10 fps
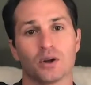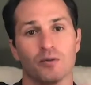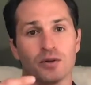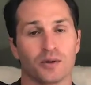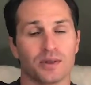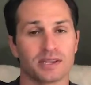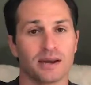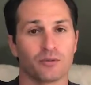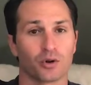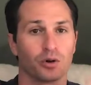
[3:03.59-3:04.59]
So if they're in the
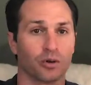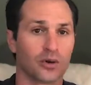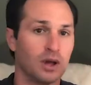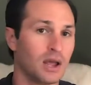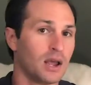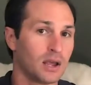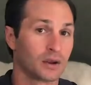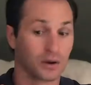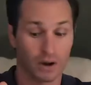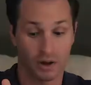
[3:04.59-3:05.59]
same vertical,
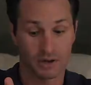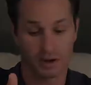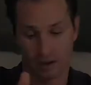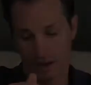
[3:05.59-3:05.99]
good on you.